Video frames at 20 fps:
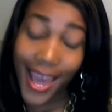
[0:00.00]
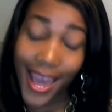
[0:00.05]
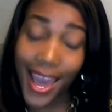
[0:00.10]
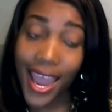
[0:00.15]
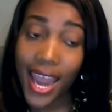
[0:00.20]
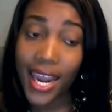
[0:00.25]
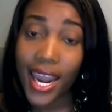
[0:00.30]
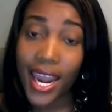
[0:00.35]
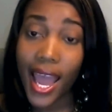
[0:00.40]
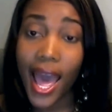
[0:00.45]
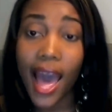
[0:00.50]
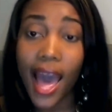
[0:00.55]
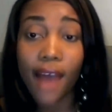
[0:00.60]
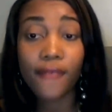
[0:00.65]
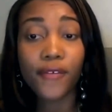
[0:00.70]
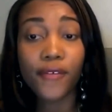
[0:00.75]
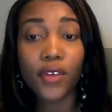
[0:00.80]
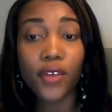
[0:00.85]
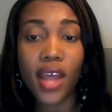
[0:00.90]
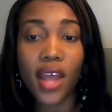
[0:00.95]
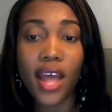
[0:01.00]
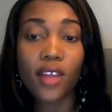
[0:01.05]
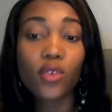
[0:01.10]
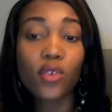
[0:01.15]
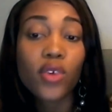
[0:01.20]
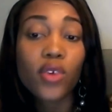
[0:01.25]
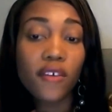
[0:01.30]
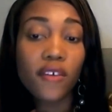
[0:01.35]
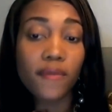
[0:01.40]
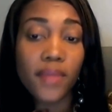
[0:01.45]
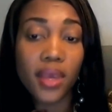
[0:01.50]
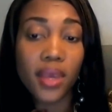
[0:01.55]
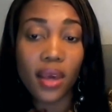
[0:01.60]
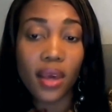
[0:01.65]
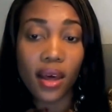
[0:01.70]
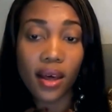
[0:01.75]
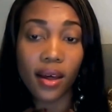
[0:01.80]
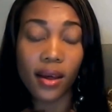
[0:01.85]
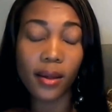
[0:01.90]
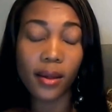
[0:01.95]
and after that you give me
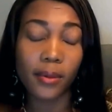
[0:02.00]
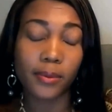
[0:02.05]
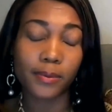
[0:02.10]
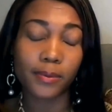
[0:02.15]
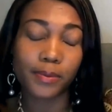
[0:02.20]
a